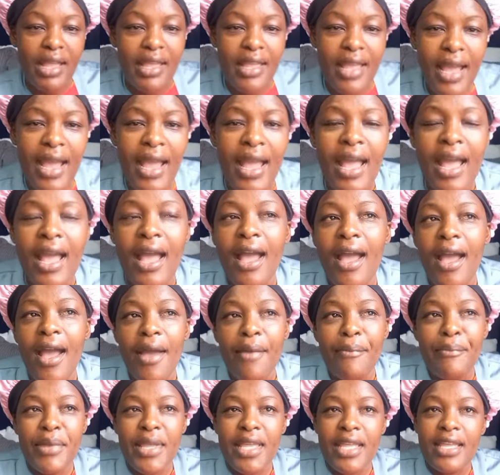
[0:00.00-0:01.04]
yeah,
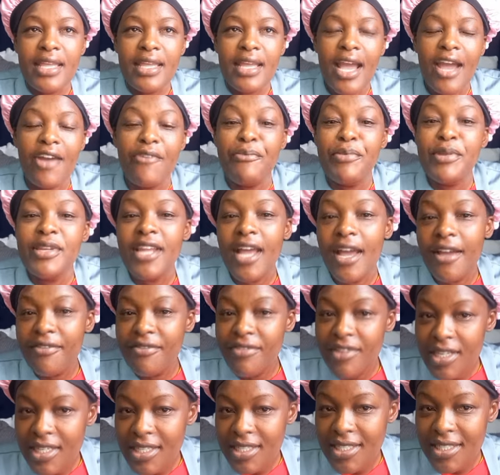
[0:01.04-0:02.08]
me, I've been a
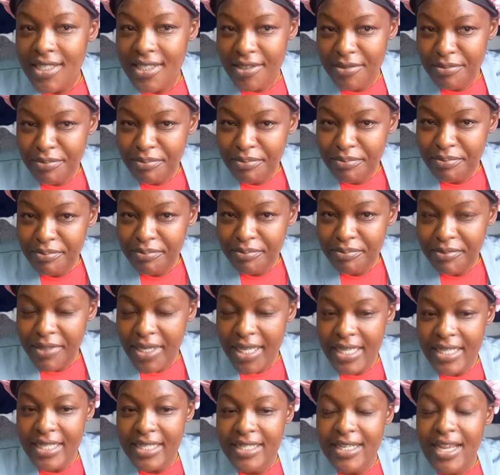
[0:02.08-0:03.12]
victim,
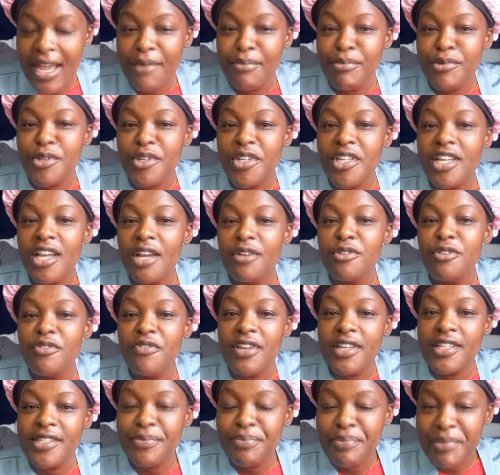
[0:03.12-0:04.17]
and I'm talking out of
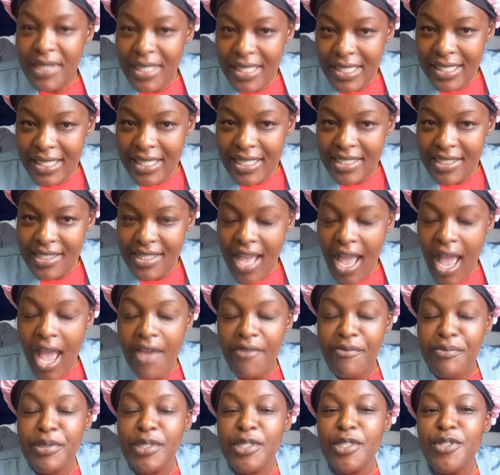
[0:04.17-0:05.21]
experience.
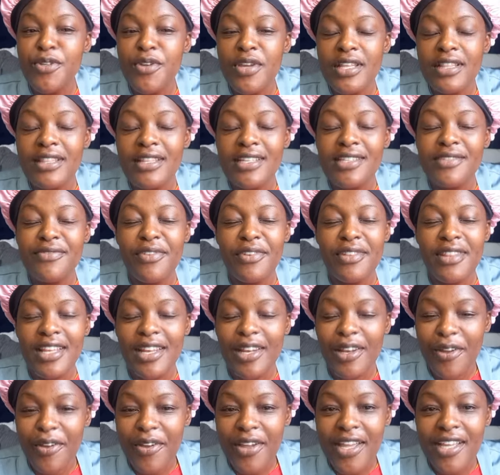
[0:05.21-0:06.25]
I've been doing this for the
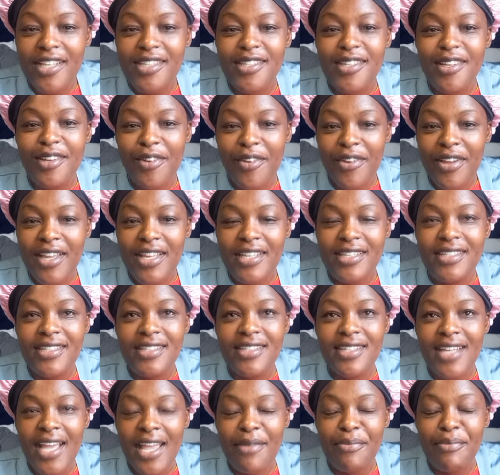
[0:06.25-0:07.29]
longest
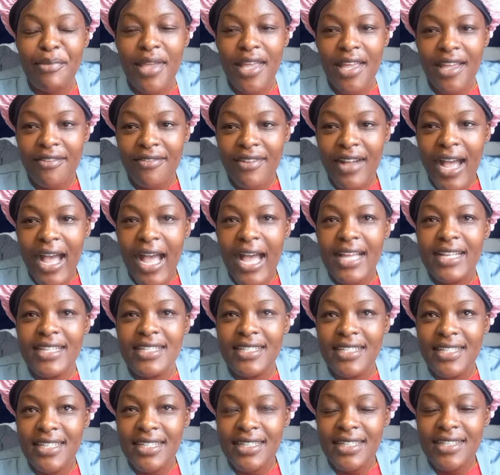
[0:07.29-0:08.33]
time ever,
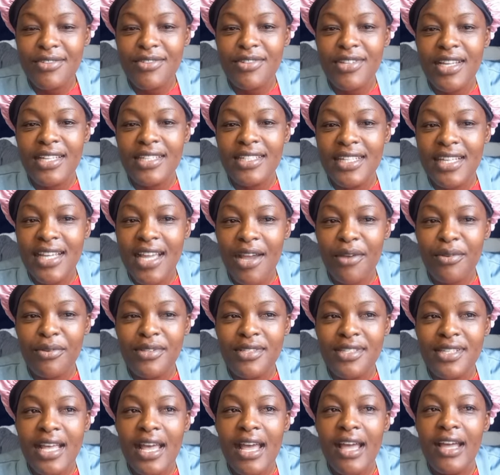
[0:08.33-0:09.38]
until this day I
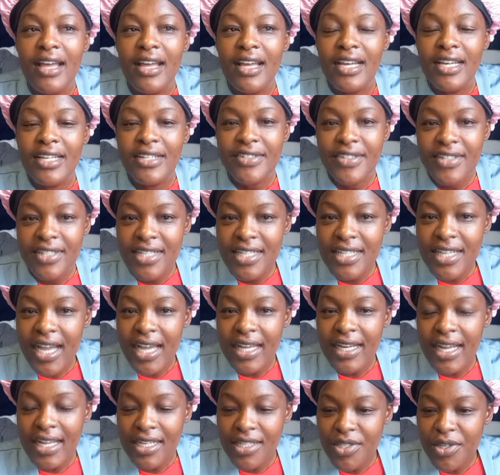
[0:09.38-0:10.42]
was reading
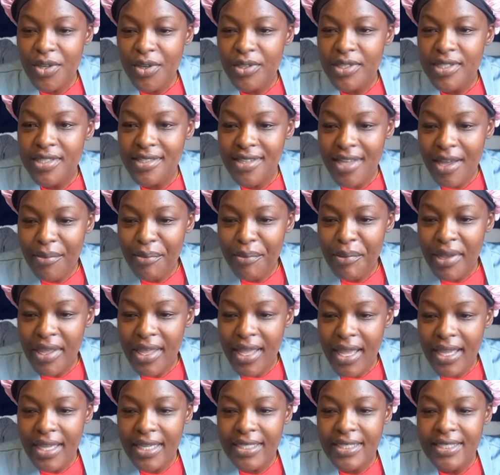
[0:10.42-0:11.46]
an article
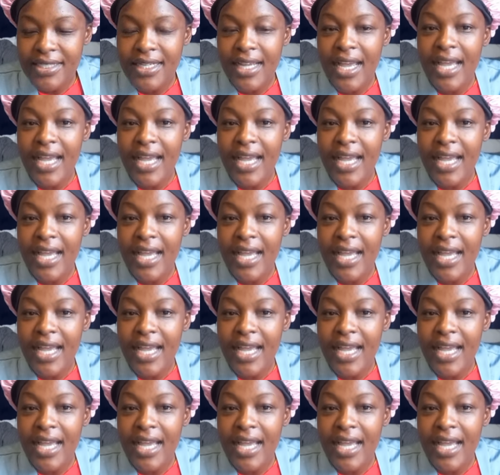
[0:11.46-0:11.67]
somewhere and